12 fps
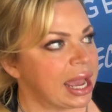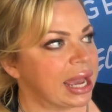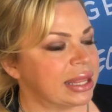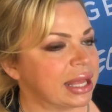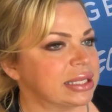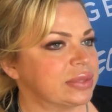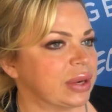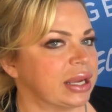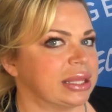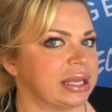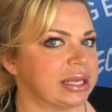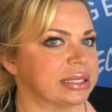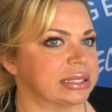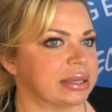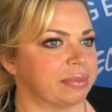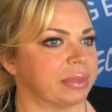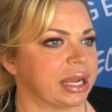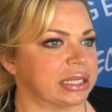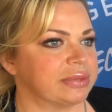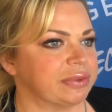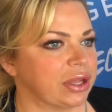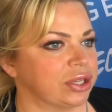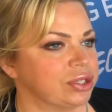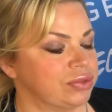And that's where I think some brands
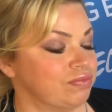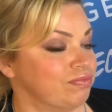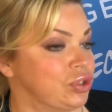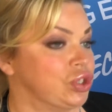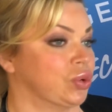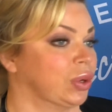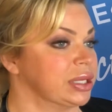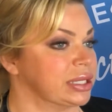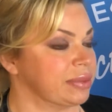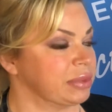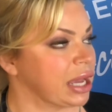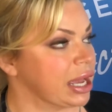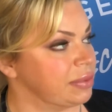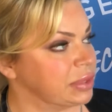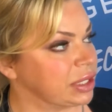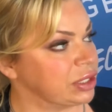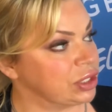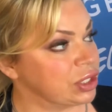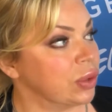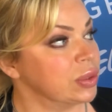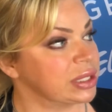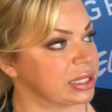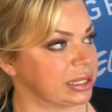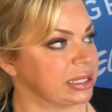fall short short sometimes and don't
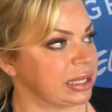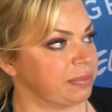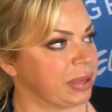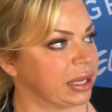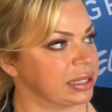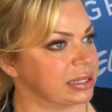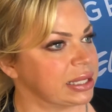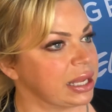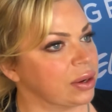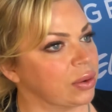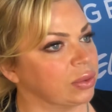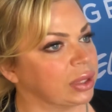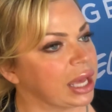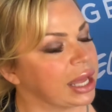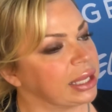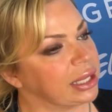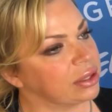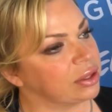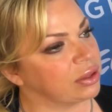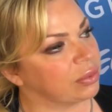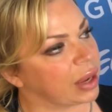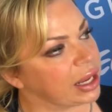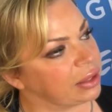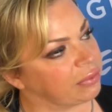succeed because they don't get either the
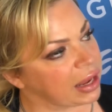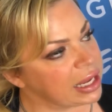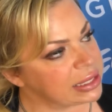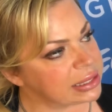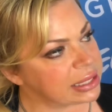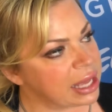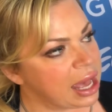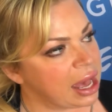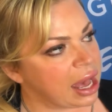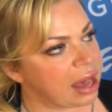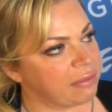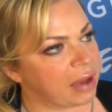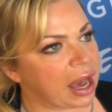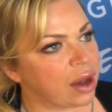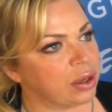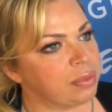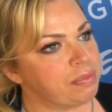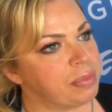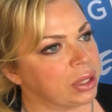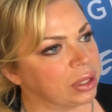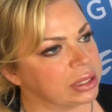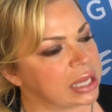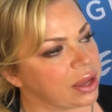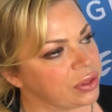right advice yeah. of how to
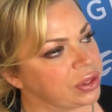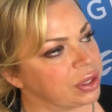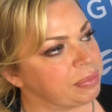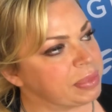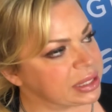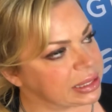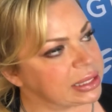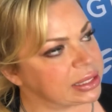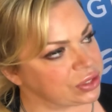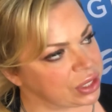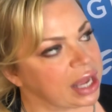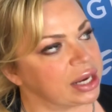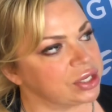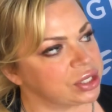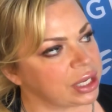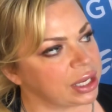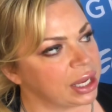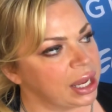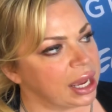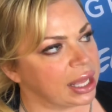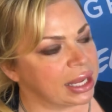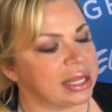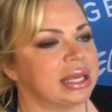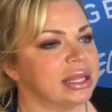build out their business strategy. And
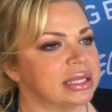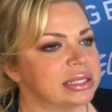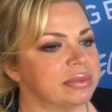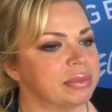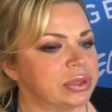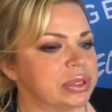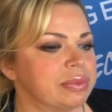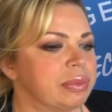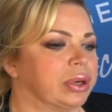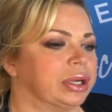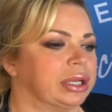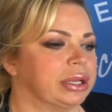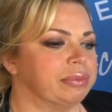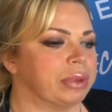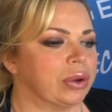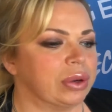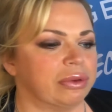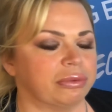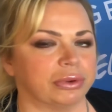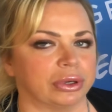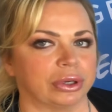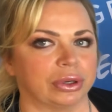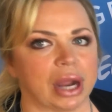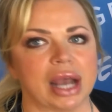I think that's the most important component
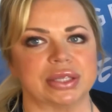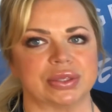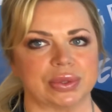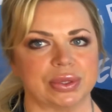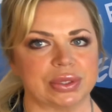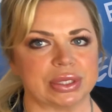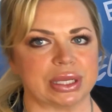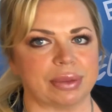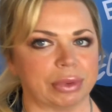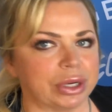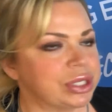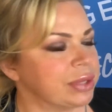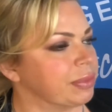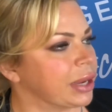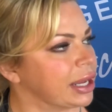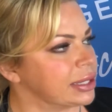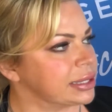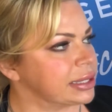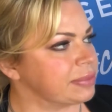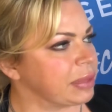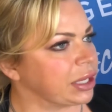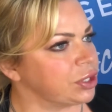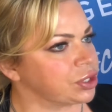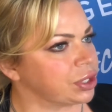for grassroots and emerging brands is
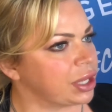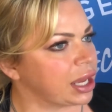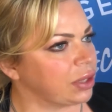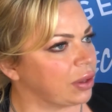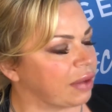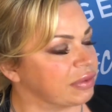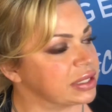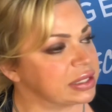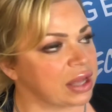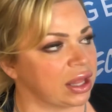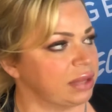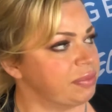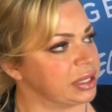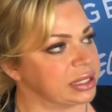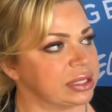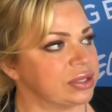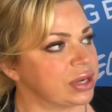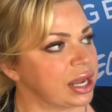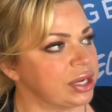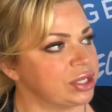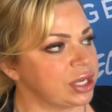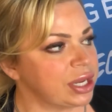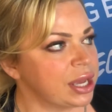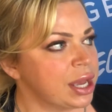making sure that you have a solid business
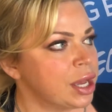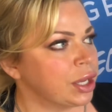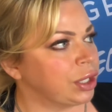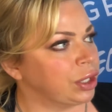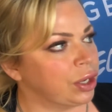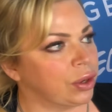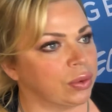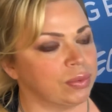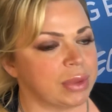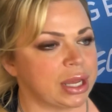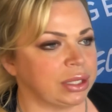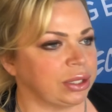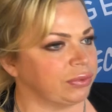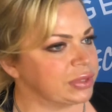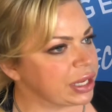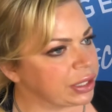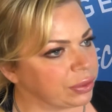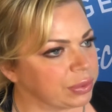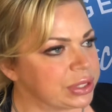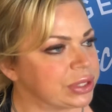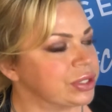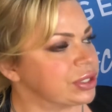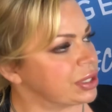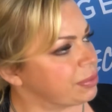strategy, you know, and you've done your
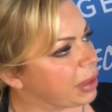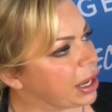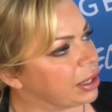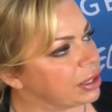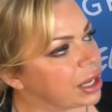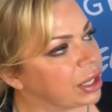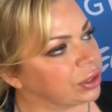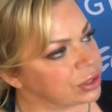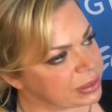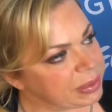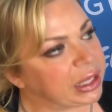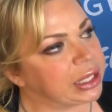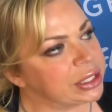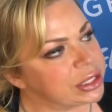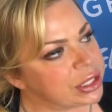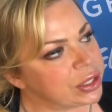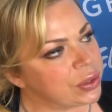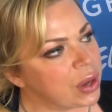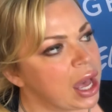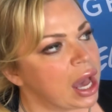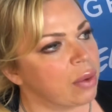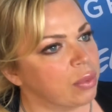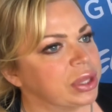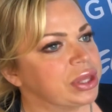research to the buyer that you're speaking to
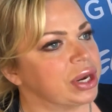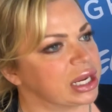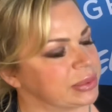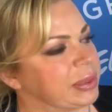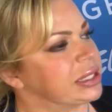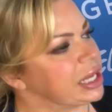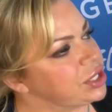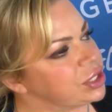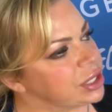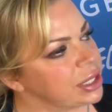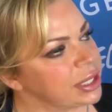and what their expectation